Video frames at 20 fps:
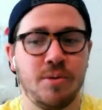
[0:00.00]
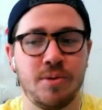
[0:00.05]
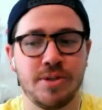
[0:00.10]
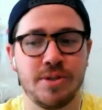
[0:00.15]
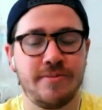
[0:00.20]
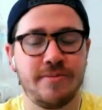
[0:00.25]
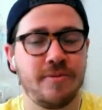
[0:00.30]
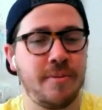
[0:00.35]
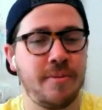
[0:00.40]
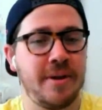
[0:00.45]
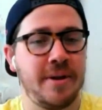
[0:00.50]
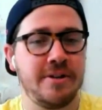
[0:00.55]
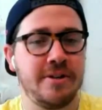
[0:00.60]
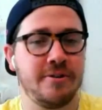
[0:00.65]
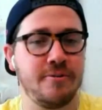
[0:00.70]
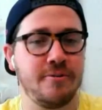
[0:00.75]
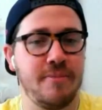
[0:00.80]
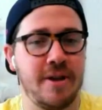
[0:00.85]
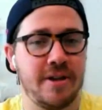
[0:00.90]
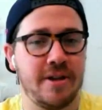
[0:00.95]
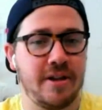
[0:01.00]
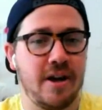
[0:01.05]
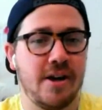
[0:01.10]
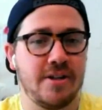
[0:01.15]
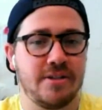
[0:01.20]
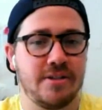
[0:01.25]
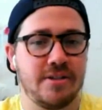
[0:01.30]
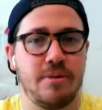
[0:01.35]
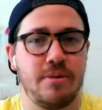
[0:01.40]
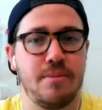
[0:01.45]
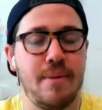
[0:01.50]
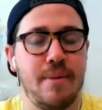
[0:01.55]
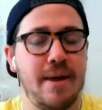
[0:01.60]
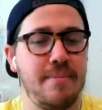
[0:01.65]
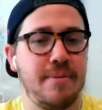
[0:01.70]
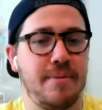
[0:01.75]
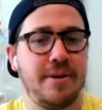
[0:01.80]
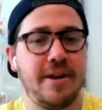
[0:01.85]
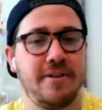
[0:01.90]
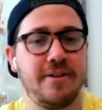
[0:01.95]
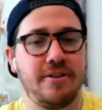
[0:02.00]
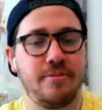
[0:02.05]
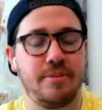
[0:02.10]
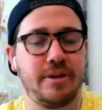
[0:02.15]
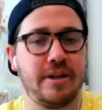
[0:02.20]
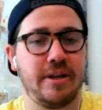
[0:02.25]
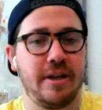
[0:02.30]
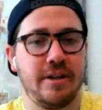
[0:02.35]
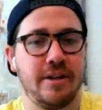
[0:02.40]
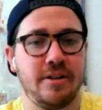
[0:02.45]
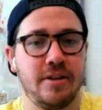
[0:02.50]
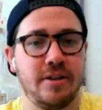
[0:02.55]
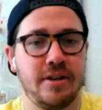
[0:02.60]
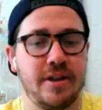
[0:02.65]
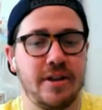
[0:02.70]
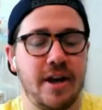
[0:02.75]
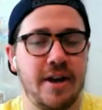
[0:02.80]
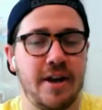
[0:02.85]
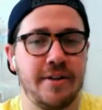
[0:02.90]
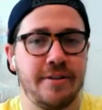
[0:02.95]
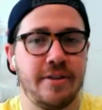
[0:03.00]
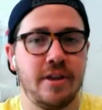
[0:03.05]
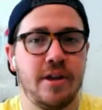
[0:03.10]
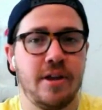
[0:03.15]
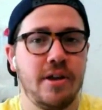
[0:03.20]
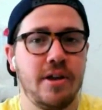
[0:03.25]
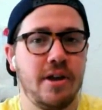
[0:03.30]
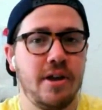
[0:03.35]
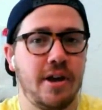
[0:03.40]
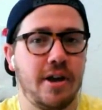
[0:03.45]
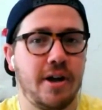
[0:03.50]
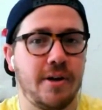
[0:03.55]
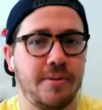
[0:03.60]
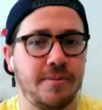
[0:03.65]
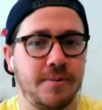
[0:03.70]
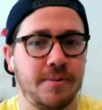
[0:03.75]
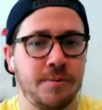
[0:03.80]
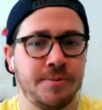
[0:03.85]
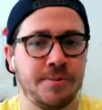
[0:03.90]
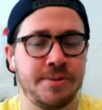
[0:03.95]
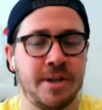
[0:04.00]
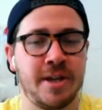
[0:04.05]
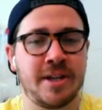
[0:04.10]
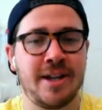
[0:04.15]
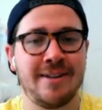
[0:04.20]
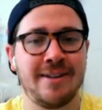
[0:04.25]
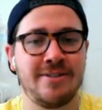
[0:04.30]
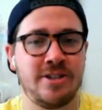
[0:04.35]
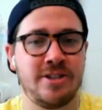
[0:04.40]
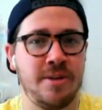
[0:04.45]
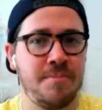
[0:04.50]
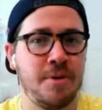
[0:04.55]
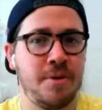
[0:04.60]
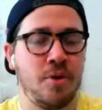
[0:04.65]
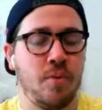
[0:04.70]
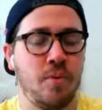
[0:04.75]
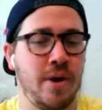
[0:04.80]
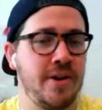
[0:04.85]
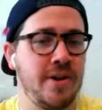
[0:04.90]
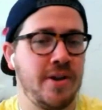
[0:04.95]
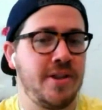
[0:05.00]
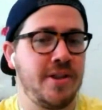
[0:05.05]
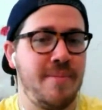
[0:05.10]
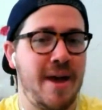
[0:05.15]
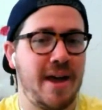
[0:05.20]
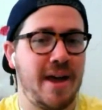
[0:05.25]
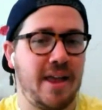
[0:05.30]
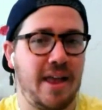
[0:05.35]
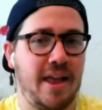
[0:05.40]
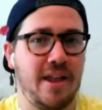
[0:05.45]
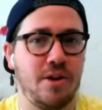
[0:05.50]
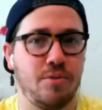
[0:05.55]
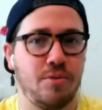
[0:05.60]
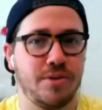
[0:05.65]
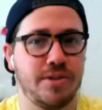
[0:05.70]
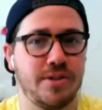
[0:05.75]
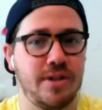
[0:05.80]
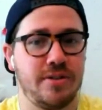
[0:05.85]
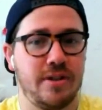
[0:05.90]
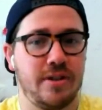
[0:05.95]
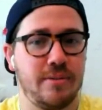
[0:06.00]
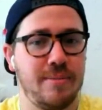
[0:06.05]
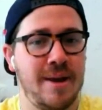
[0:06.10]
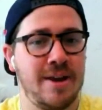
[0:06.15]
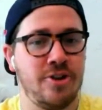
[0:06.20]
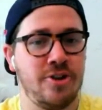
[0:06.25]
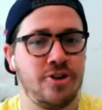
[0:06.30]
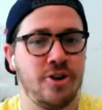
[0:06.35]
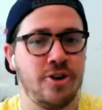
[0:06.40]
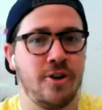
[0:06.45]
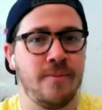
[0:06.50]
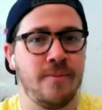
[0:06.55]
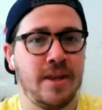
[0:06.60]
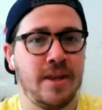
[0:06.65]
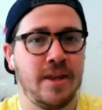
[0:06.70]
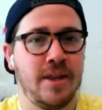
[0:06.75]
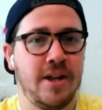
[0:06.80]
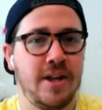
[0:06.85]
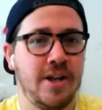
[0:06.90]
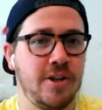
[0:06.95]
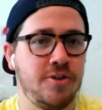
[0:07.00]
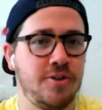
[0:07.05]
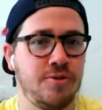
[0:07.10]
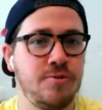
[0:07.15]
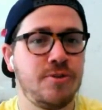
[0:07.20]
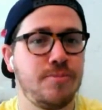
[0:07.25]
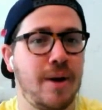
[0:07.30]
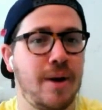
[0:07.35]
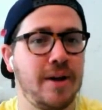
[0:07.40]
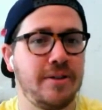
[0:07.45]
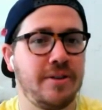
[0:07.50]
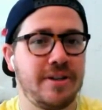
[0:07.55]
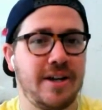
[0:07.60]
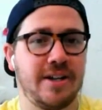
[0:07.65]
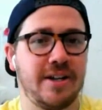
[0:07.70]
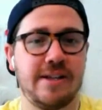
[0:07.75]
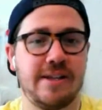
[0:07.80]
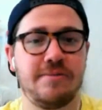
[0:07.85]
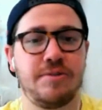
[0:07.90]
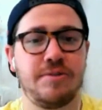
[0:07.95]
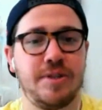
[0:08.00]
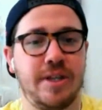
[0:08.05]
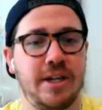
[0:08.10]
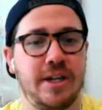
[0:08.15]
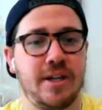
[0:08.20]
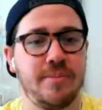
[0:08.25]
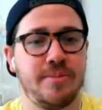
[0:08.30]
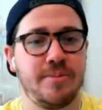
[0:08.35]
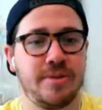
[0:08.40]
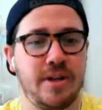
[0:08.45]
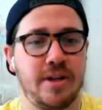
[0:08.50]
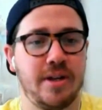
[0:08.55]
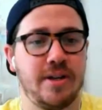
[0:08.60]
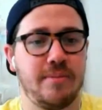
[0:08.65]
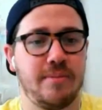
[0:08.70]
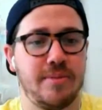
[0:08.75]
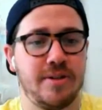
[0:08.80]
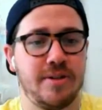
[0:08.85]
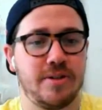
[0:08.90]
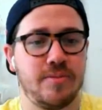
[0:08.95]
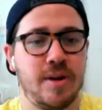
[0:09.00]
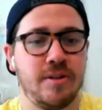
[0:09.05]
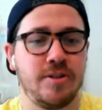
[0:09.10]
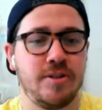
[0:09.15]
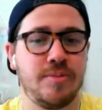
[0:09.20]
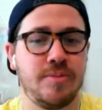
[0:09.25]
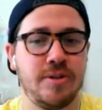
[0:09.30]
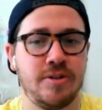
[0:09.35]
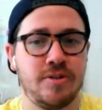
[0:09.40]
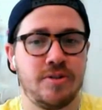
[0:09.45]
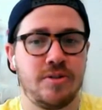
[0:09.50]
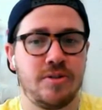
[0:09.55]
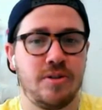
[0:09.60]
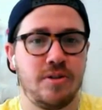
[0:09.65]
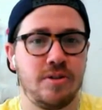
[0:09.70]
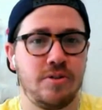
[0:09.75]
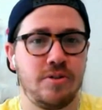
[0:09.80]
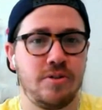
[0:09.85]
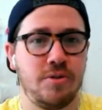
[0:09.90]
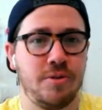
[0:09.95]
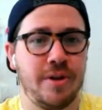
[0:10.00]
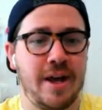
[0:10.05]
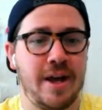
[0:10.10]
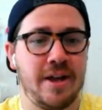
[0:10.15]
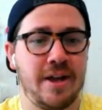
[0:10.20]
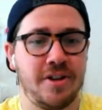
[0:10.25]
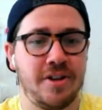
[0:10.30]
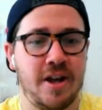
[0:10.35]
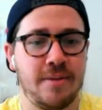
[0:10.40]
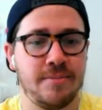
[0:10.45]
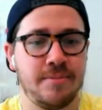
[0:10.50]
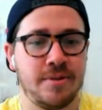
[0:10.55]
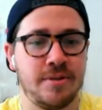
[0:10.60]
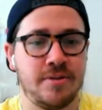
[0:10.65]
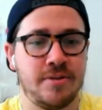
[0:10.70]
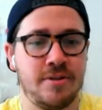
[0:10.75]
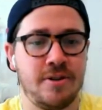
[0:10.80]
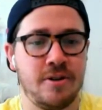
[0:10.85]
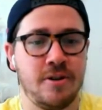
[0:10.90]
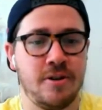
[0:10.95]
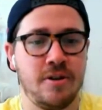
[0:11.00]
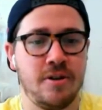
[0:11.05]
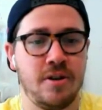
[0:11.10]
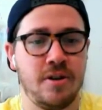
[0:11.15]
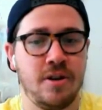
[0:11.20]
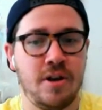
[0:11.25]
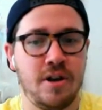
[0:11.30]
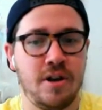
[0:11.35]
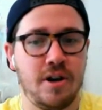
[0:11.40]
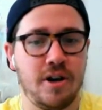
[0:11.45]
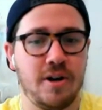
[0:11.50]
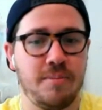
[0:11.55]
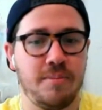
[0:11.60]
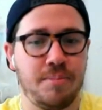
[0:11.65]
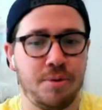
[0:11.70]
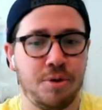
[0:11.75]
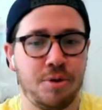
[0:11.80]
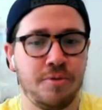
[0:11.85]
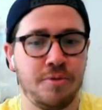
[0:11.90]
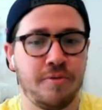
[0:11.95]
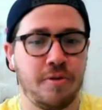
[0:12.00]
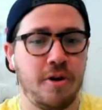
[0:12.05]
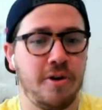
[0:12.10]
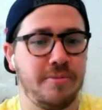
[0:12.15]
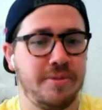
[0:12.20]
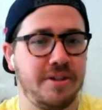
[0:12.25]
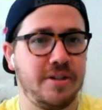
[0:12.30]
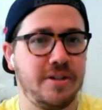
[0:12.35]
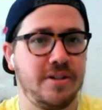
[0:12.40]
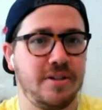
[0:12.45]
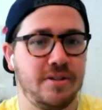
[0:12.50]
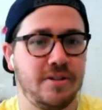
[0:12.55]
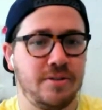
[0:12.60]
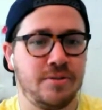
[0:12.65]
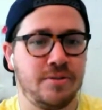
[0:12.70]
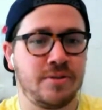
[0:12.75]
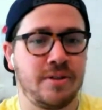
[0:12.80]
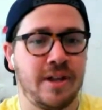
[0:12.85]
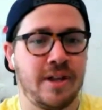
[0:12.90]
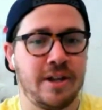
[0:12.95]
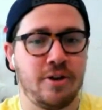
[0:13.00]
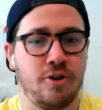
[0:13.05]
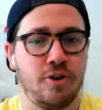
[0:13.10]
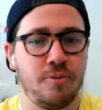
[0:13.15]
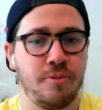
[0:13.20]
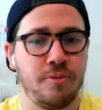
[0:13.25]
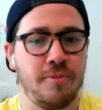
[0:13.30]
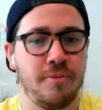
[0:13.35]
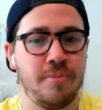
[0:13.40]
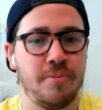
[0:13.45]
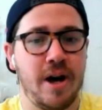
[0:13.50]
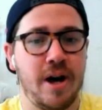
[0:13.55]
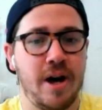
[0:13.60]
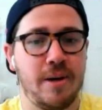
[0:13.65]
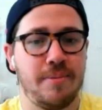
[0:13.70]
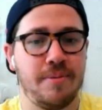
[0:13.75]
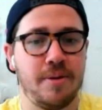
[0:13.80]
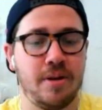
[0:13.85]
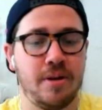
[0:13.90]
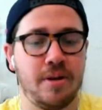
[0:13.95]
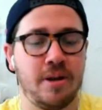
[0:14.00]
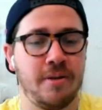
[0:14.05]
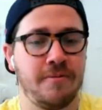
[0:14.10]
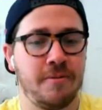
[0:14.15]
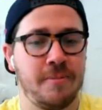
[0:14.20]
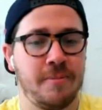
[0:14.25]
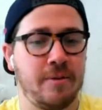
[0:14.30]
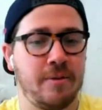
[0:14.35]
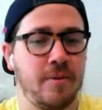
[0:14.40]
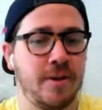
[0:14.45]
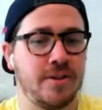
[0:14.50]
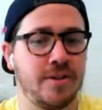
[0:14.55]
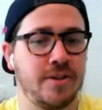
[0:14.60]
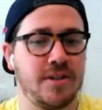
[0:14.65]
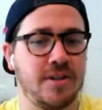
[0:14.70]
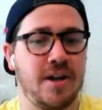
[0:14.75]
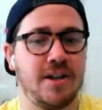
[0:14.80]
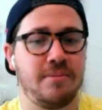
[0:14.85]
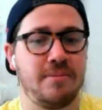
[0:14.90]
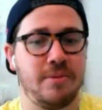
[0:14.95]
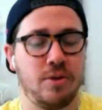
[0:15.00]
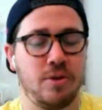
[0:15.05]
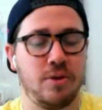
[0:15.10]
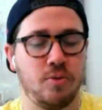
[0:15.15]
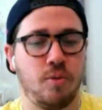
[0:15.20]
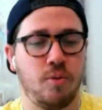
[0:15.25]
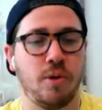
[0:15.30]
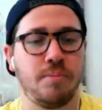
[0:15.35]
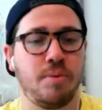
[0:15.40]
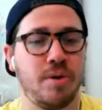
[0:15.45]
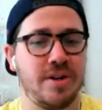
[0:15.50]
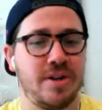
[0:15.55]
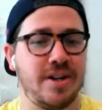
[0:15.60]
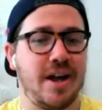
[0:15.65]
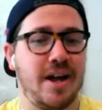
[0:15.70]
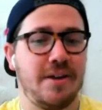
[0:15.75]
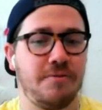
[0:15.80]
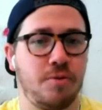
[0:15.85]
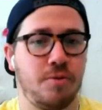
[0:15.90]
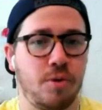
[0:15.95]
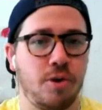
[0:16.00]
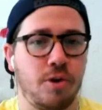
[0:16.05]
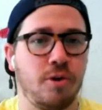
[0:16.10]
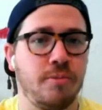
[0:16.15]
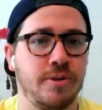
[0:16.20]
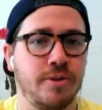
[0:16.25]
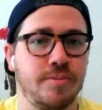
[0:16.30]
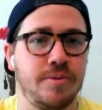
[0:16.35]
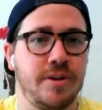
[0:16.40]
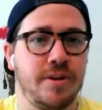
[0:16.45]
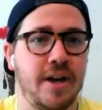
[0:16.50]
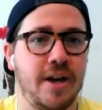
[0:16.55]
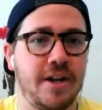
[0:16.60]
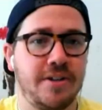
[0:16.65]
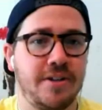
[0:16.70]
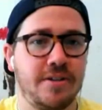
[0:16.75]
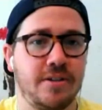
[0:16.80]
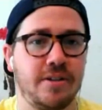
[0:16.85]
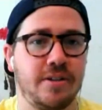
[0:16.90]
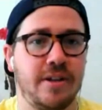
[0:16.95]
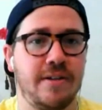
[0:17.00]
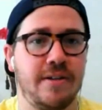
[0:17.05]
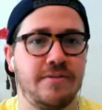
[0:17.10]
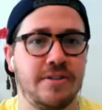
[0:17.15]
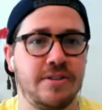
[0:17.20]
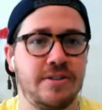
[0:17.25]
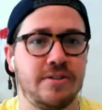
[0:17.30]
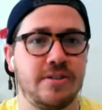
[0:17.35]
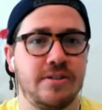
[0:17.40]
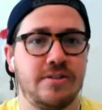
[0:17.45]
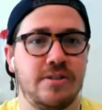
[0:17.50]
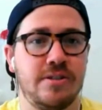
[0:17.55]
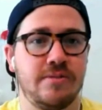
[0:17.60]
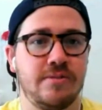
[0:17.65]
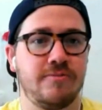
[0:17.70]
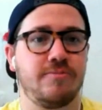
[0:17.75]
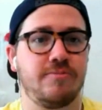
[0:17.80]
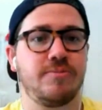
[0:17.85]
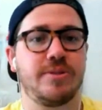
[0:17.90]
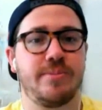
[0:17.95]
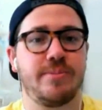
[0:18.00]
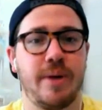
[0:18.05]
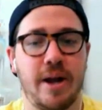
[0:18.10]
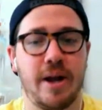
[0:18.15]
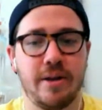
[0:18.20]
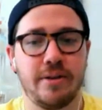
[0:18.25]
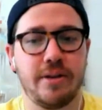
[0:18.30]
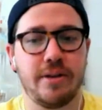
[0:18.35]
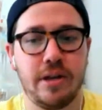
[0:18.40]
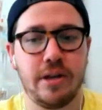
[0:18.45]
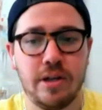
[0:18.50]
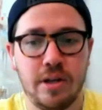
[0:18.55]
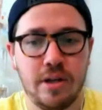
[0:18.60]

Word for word: wasn't from any of their main guys. I mean, Maybin had the big hit in the ninth. Uh, it was a lot kind of chipping away at the back end. It wasn't anything major. Drew Smyly kind of gives you that upside. I mean, Smyly's pitched good at times this year, uh, but overall, I mean, there's a lot of home run pop uh, from that right side. I mean, 1.94 home runs per nine to the lefties this season from Smyly.